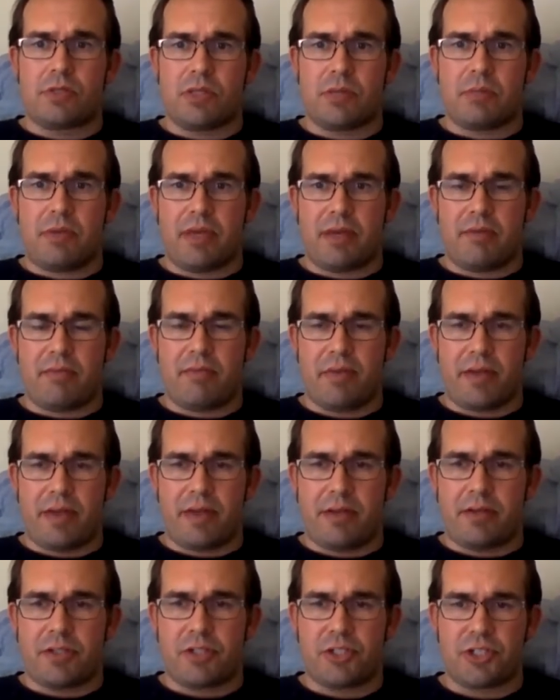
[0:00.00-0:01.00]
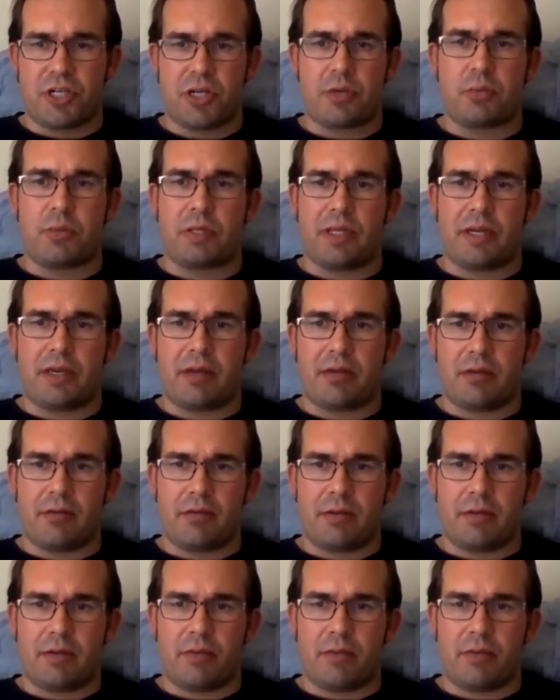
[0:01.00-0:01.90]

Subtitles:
them if they genuinely